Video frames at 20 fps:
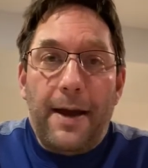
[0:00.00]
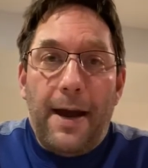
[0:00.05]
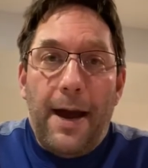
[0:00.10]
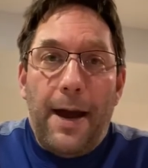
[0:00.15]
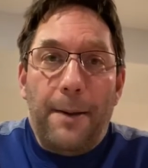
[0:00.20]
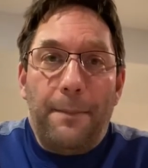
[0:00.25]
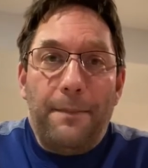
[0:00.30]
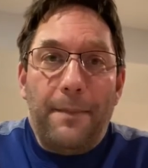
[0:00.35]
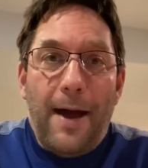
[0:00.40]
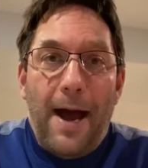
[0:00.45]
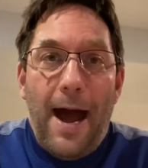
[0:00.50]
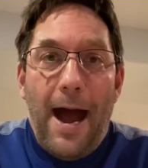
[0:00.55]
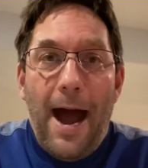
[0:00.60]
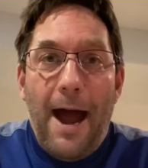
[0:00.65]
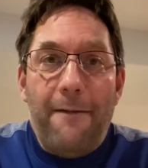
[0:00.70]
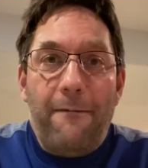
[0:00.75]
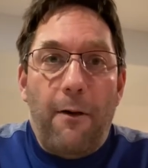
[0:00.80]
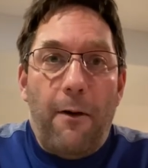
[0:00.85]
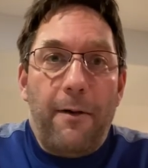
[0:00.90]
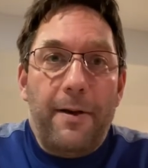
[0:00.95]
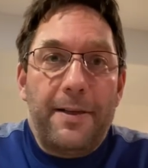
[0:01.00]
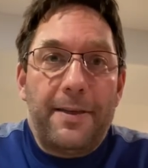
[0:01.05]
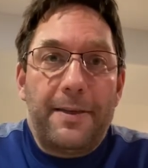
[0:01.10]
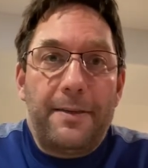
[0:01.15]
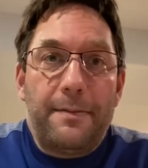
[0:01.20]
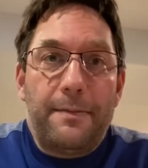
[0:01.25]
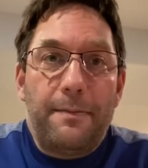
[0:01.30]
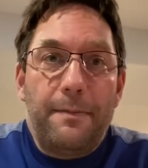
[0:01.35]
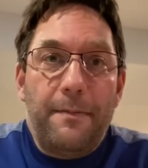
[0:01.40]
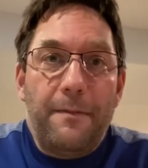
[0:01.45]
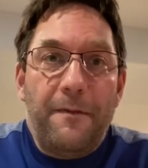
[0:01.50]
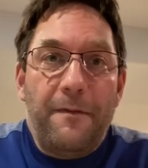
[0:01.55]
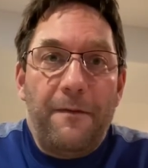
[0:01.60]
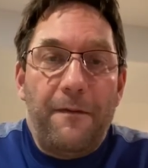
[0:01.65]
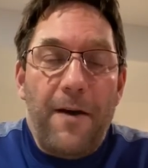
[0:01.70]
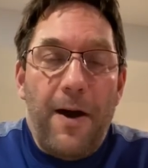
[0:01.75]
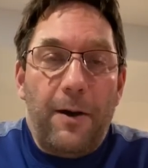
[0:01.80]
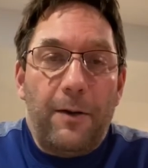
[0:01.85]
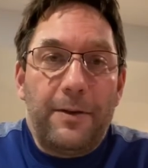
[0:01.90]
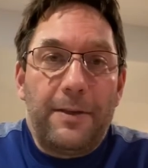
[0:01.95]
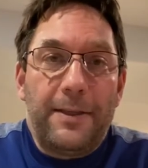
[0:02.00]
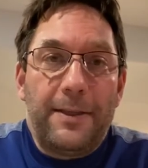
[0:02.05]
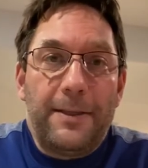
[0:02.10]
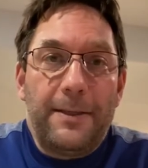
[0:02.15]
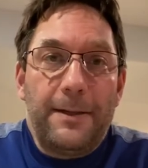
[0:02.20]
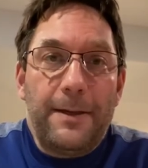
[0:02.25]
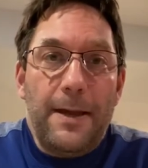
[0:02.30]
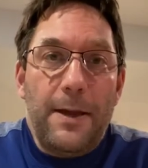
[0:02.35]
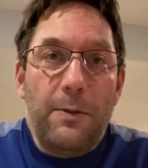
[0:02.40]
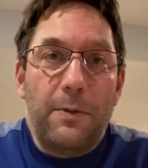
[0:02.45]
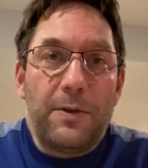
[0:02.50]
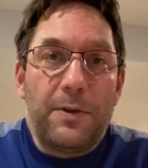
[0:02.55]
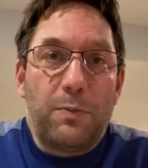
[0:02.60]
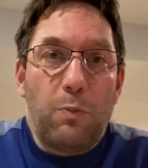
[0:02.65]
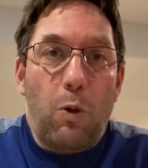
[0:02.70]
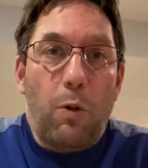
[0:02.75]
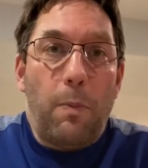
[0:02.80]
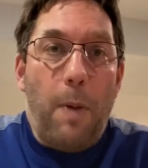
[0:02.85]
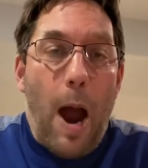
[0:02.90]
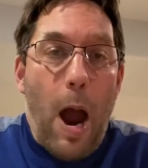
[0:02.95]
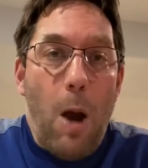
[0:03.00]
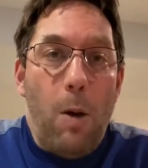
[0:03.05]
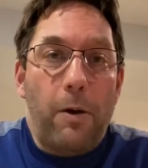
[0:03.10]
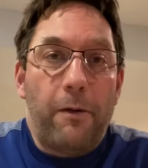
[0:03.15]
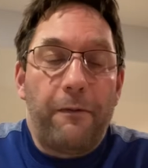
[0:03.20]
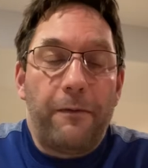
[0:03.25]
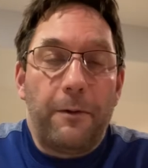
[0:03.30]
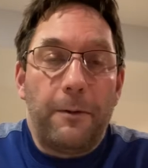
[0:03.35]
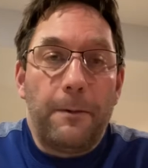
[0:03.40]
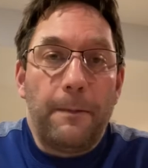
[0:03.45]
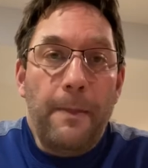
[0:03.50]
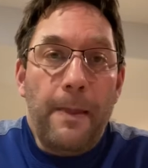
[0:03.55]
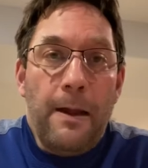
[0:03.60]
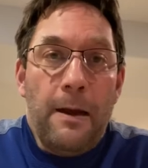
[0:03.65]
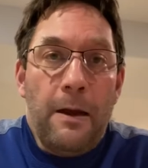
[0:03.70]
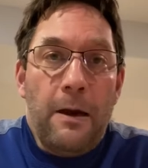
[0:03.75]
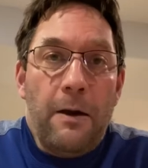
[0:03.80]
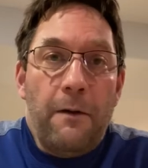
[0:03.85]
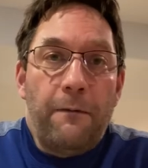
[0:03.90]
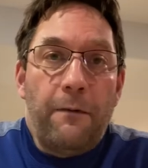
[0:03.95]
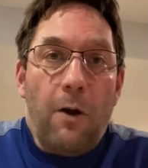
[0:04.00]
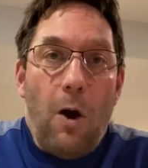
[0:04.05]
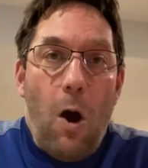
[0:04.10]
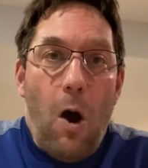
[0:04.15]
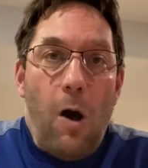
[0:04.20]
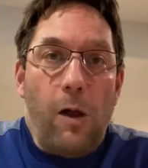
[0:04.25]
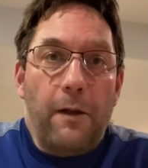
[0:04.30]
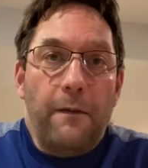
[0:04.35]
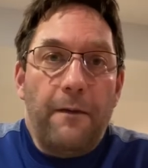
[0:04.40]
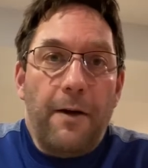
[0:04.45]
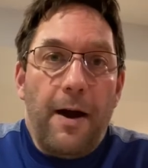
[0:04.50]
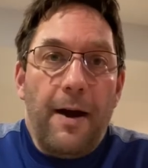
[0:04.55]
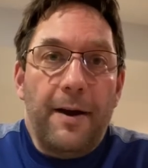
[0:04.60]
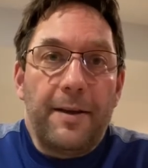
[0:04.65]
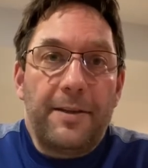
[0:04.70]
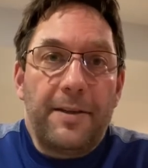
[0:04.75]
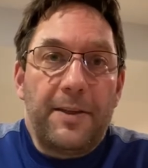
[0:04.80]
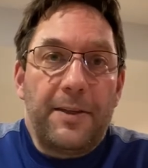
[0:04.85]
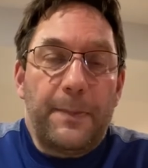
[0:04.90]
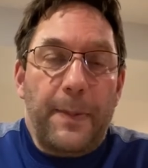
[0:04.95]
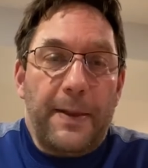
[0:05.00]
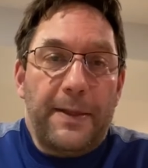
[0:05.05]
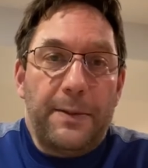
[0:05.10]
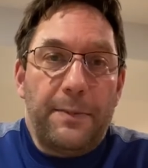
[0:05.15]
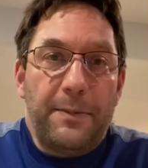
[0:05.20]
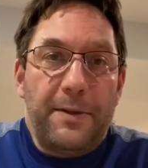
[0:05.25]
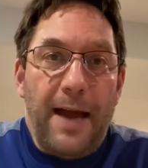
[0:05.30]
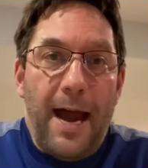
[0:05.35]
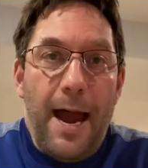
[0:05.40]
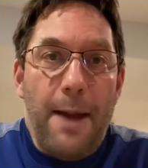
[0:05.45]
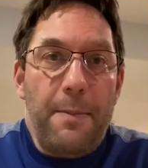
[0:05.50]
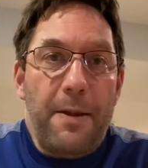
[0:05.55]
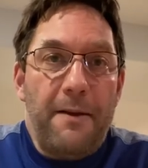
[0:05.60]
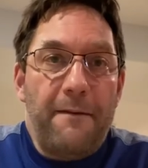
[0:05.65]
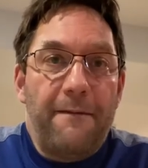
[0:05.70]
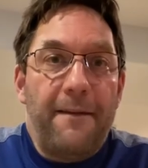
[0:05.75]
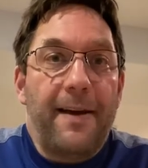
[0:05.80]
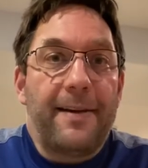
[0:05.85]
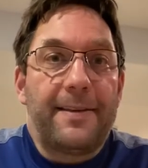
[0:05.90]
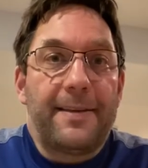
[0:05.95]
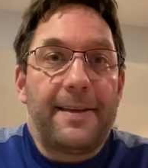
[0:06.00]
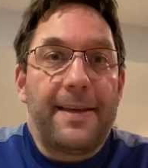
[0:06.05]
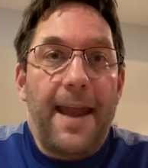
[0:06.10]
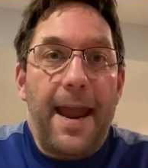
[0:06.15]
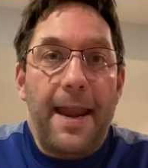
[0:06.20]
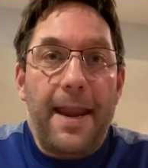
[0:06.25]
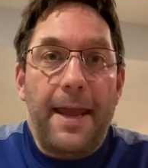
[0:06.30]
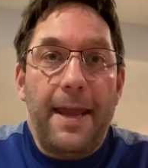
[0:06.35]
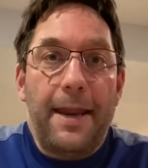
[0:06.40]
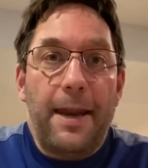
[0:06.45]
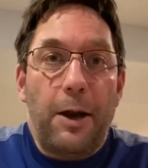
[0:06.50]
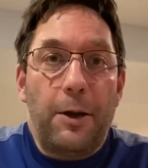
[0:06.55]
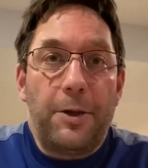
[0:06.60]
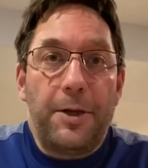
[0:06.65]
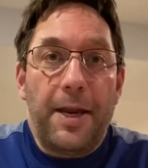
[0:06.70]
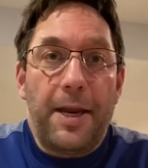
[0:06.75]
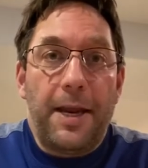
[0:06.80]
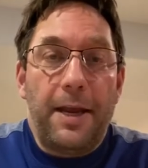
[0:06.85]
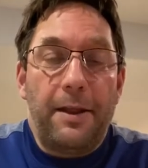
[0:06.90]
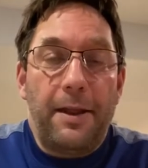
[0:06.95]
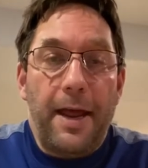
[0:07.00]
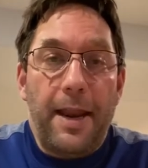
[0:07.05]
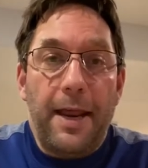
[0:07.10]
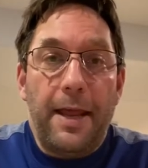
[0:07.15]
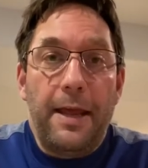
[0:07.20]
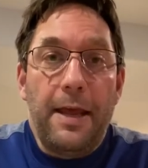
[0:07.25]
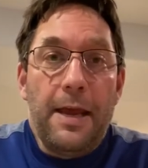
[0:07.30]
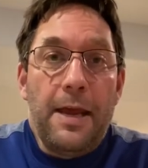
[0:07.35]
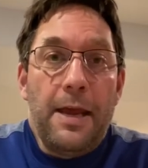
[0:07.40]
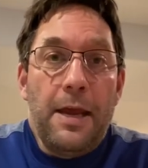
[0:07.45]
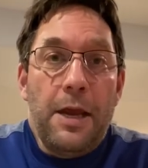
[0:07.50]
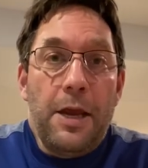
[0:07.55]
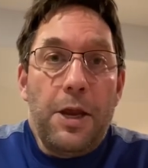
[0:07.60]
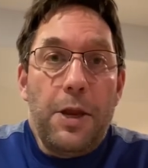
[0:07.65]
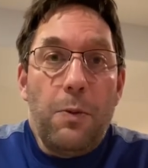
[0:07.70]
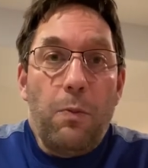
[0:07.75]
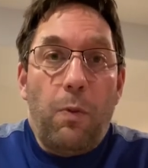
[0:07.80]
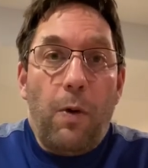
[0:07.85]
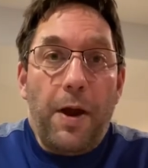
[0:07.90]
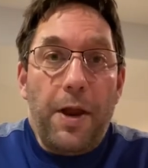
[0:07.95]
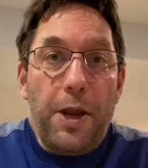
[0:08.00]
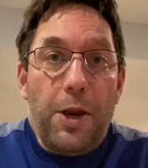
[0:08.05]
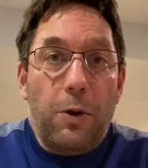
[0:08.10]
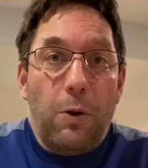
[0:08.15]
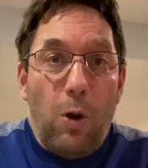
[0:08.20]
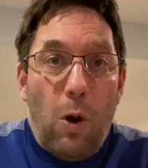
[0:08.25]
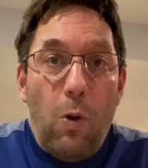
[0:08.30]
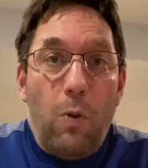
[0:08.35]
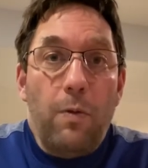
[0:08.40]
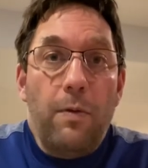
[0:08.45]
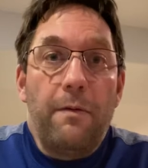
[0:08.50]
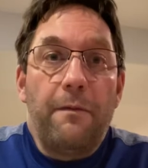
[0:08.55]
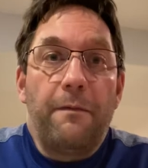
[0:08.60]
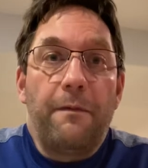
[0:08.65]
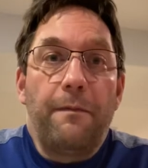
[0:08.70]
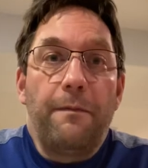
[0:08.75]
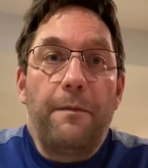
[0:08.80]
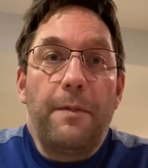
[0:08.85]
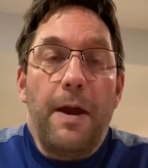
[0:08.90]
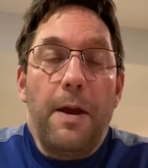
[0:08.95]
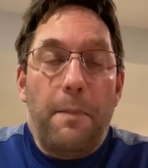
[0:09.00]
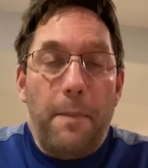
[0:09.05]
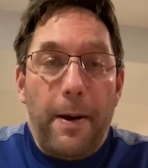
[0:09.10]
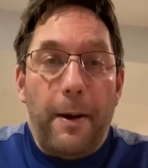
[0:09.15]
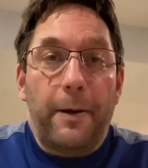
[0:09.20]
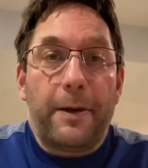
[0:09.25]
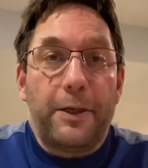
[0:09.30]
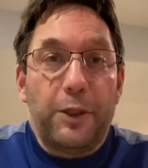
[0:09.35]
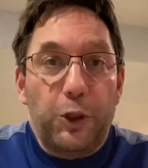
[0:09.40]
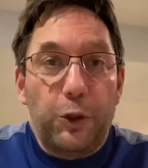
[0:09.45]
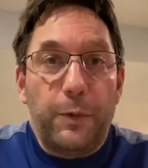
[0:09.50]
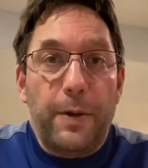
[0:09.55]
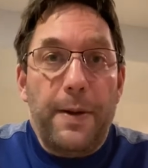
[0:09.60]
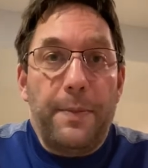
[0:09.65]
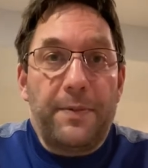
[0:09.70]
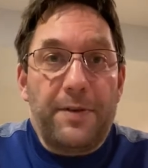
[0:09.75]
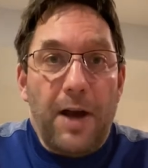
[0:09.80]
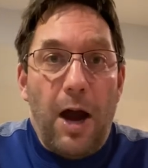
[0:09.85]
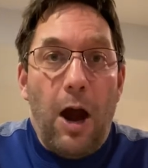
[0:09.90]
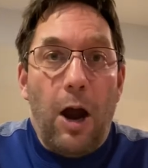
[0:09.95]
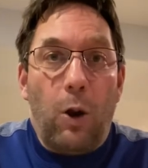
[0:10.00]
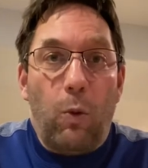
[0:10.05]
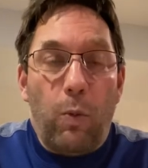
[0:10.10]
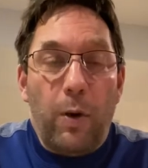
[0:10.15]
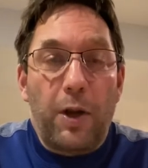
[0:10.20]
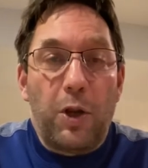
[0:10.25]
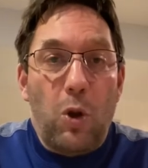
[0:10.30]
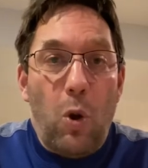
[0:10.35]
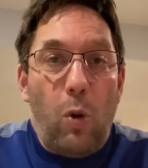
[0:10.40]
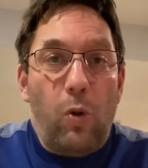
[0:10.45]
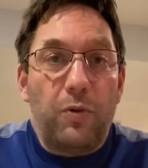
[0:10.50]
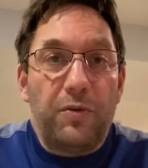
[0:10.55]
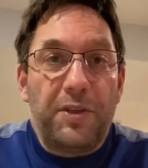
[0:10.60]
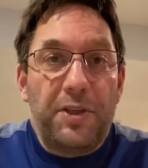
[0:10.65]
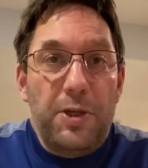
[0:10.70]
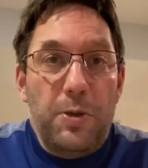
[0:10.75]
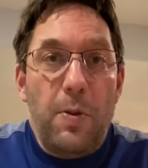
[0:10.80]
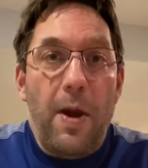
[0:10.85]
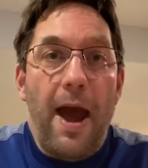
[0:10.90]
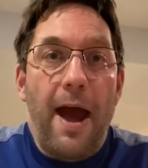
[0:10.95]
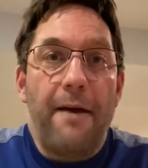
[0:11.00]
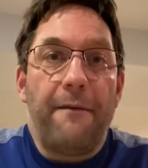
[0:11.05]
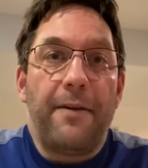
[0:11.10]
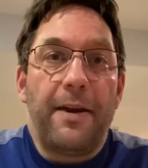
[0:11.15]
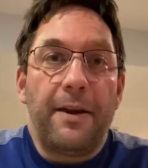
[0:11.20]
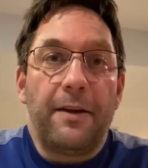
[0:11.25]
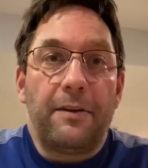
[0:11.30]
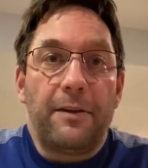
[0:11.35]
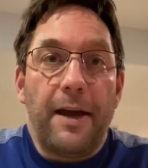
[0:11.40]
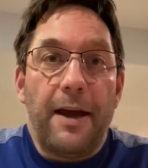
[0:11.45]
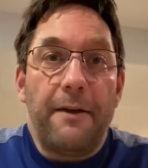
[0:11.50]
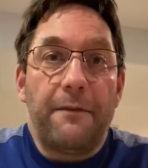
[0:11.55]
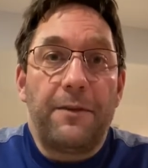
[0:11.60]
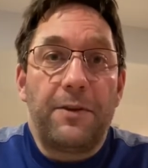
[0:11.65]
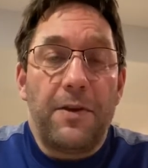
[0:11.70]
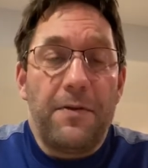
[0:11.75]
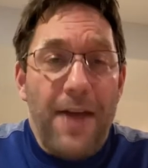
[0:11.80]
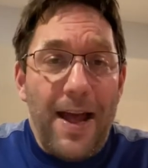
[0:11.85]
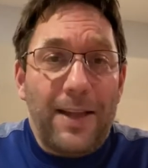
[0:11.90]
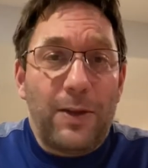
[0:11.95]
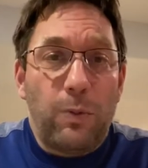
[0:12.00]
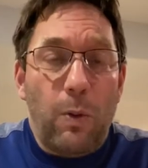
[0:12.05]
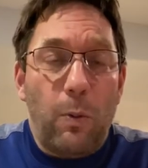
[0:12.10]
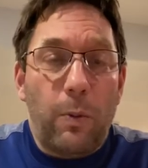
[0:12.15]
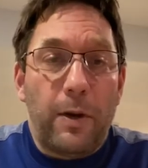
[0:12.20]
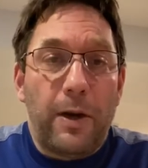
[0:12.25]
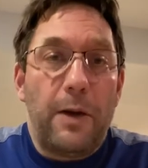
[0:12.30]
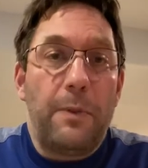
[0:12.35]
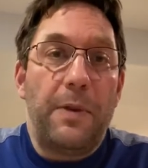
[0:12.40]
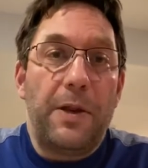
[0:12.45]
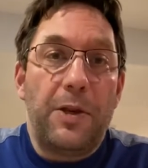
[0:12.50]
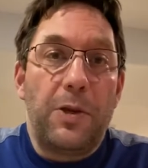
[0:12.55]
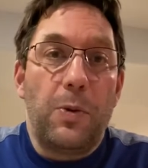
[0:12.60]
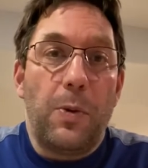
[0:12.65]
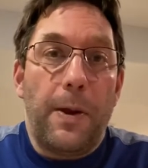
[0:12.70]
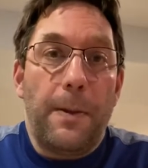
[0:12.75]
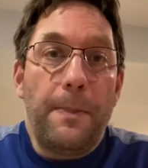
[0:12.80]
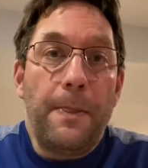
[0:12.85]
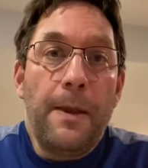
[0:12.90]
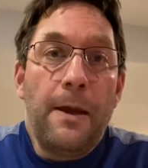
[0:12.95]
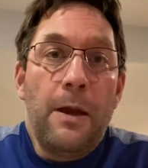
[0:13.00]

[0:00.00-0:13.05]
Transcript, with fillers: um, I've always felt it was more powerful for all of us to spend some time investigating and articulating what your own American dreams are, what goals you have in life. So that's what we're going to be doing.